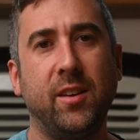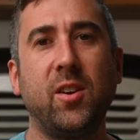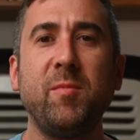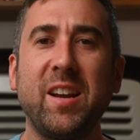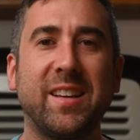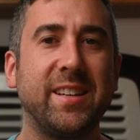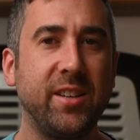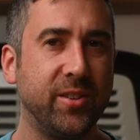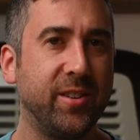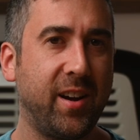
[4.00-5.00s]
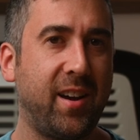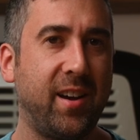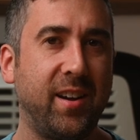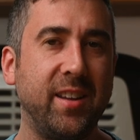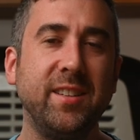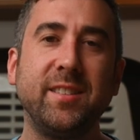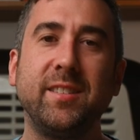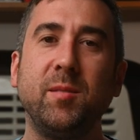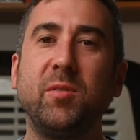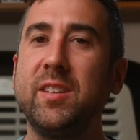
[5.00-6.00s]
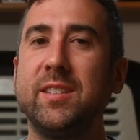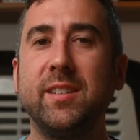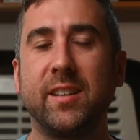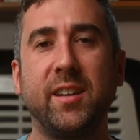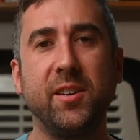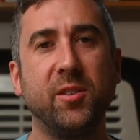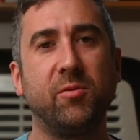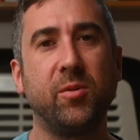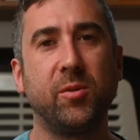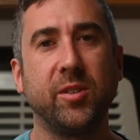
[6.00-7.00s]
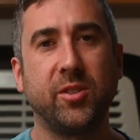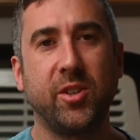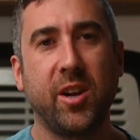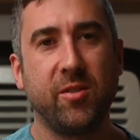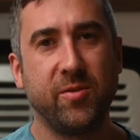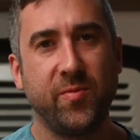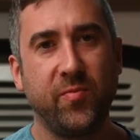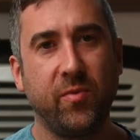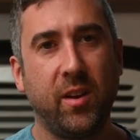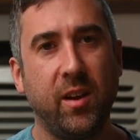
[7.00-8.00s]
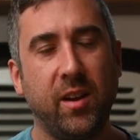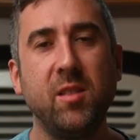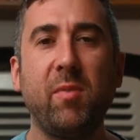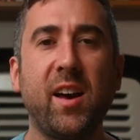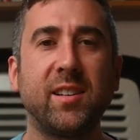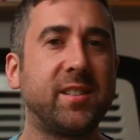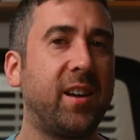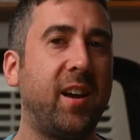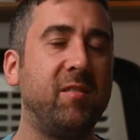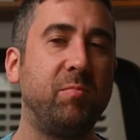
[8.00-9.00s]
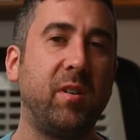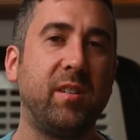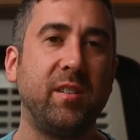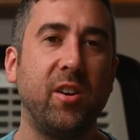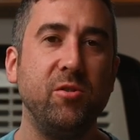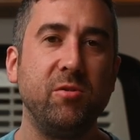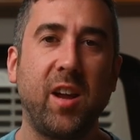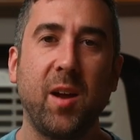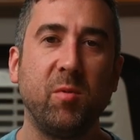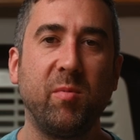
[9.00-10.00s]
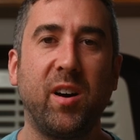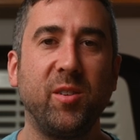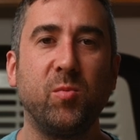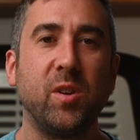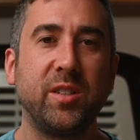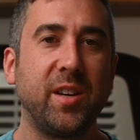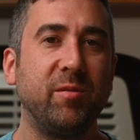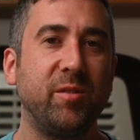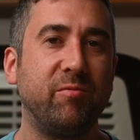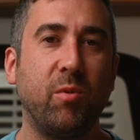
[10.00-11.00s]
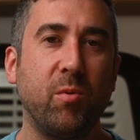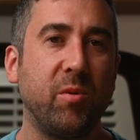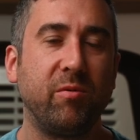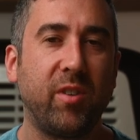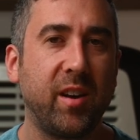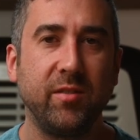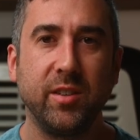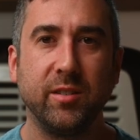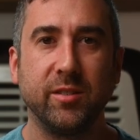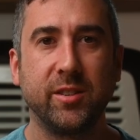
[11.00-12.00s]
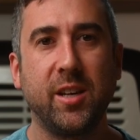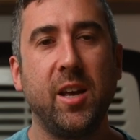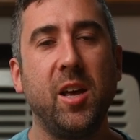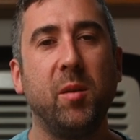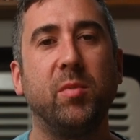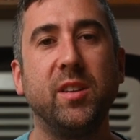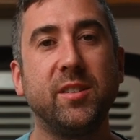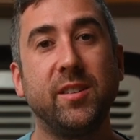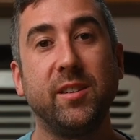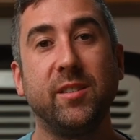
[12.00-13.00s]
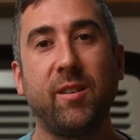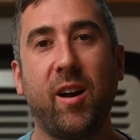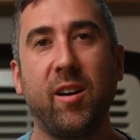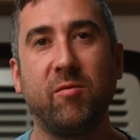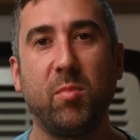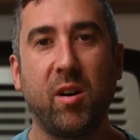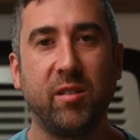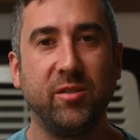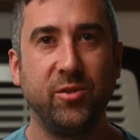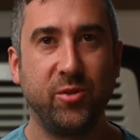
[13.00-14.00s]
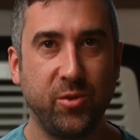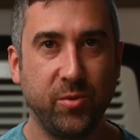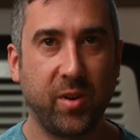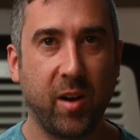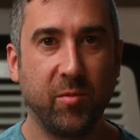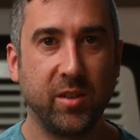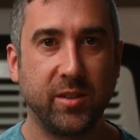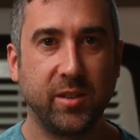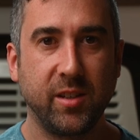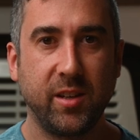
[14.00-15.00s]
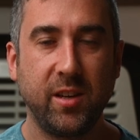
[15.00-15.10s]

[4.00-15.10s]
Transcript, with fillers: I'm not a gear guy, and this typically isn't a gear focused channel. In the past, I've bought a new camera body once every four or five years, but this year I've bought two cameras.